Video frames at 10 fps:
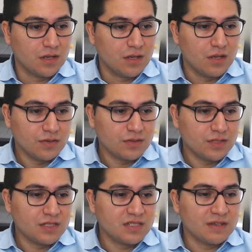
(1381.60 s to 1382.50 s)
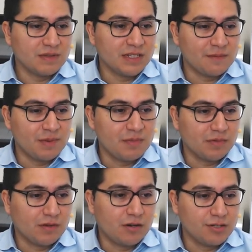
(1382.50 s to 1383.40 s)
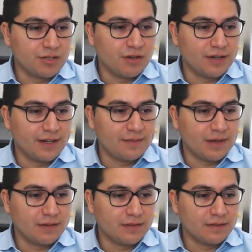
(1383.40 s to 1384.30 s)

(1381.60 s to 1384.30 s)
So this is something that people are talking about.